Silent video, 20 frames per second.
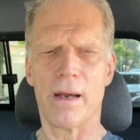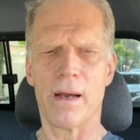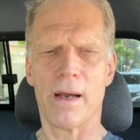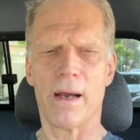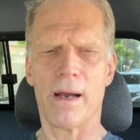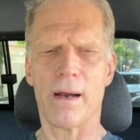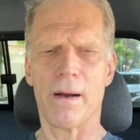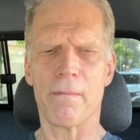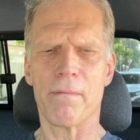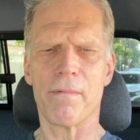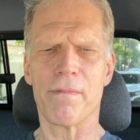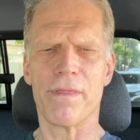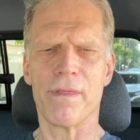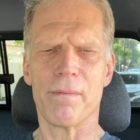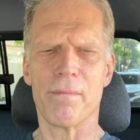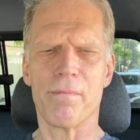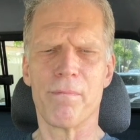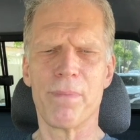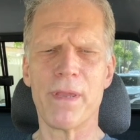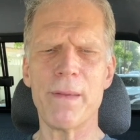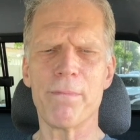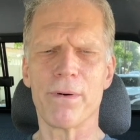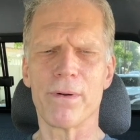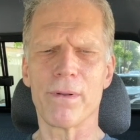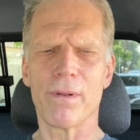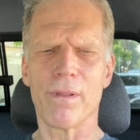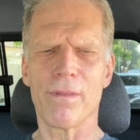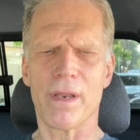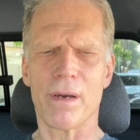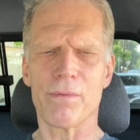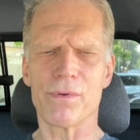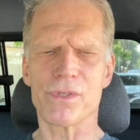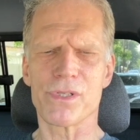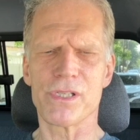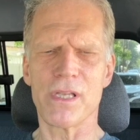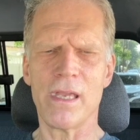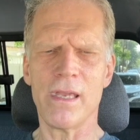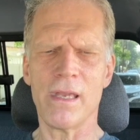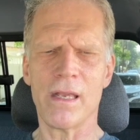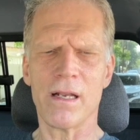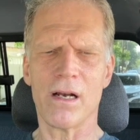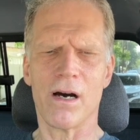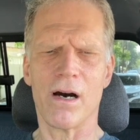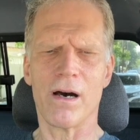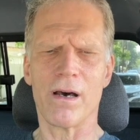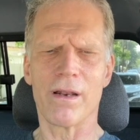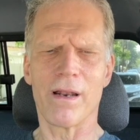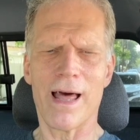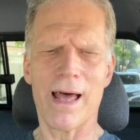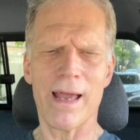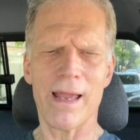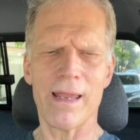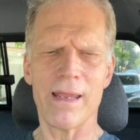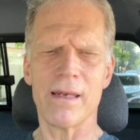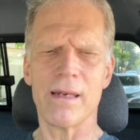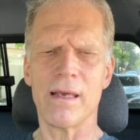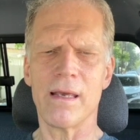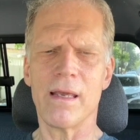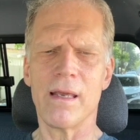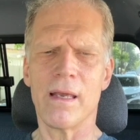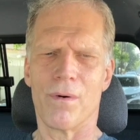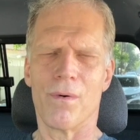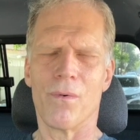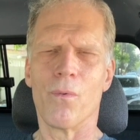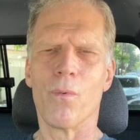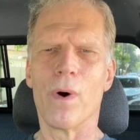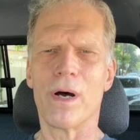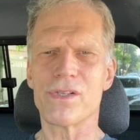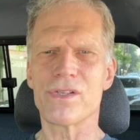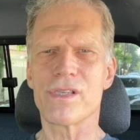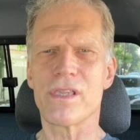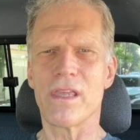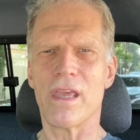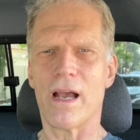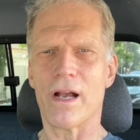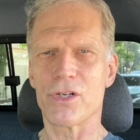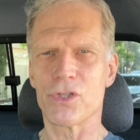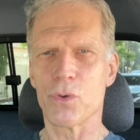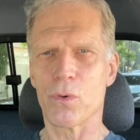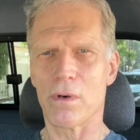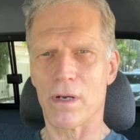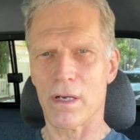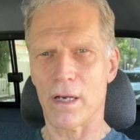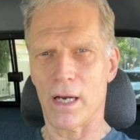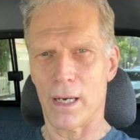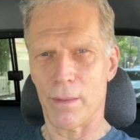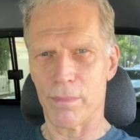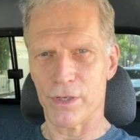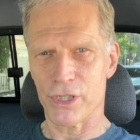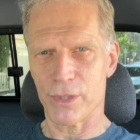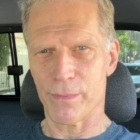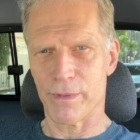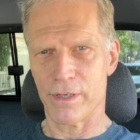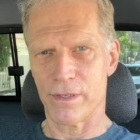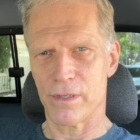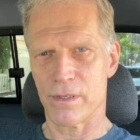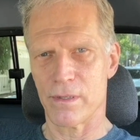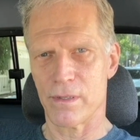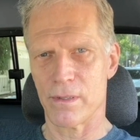the people that I was seeing online, what's the actual accomplishment?